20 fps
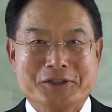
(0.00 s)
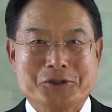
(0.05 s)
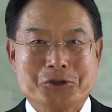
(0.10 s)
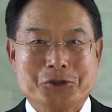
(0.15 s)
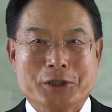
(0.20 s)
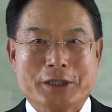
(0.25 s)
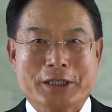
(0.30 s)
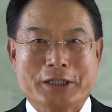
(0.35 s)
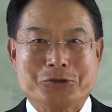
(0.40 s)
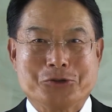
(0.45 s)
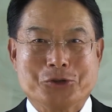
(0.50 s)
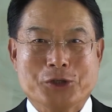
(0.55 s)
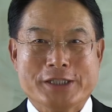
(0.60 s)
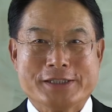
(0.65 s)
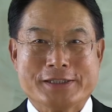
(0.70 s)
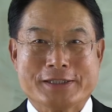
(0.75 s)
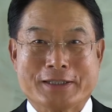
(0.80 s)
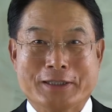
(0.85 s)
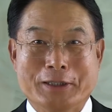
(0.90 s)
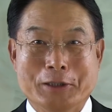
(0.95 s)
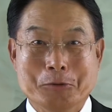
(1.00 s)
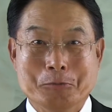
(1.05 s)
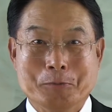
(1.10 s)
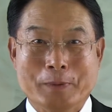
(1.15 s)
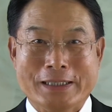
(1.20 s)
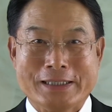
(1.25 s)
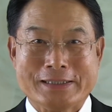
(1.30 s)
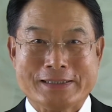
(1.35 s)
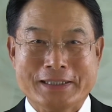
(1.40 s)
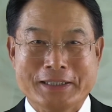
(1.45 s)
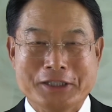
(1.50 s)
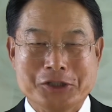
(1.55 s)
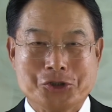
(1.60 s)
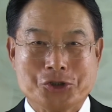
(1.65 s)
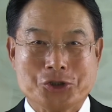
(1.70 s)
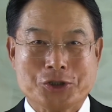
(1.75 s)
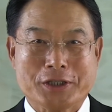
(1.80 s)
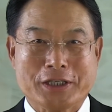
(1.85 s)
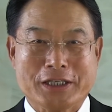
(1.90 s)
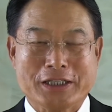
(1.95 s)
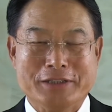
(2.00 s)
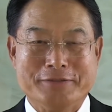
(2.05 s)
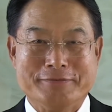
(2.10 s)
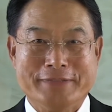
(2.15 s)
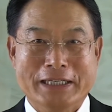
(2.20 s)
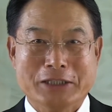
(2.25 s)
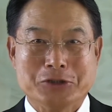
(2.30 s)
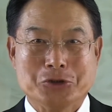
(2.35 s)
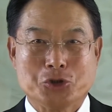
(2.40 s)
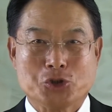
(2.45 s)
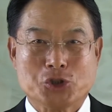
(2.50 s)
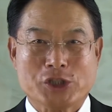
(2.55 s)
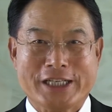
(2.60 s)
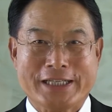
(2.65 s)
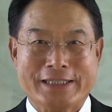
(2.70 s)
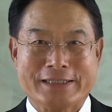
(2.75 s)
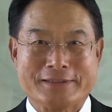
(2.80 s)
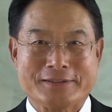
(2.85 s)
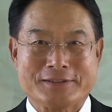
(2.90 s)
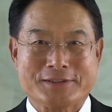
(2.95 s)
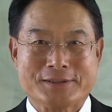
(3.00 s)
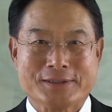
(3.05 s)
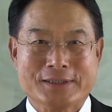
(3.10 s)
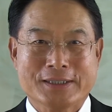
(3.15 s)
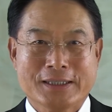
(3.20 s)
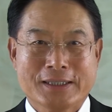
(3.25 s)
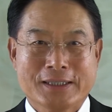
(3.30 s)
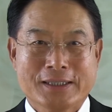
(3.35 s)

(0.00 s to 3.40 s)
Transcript: should address globalization and the value chains.